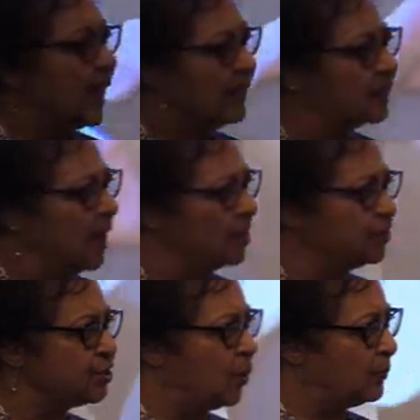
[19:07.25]
And
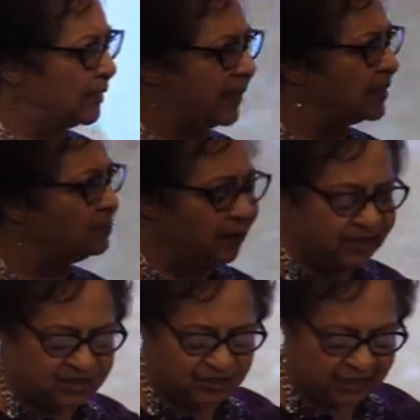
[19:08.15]
Congresswoman Eddie
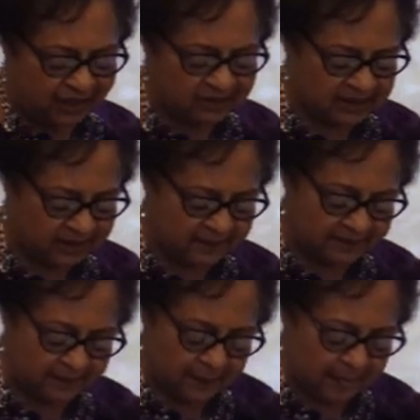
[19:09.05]
Bernice
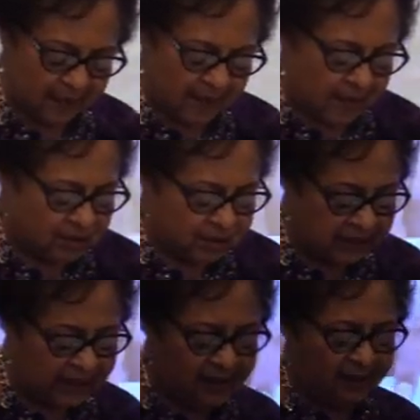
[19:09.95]
Johnson,
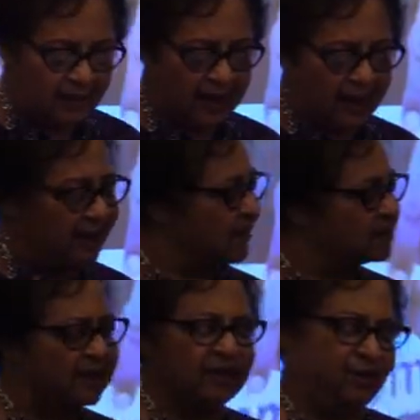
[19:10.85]
she
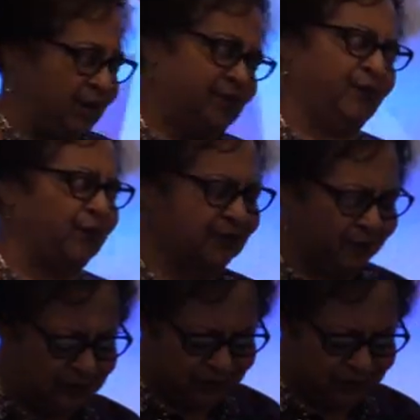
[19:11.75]
is a great friend of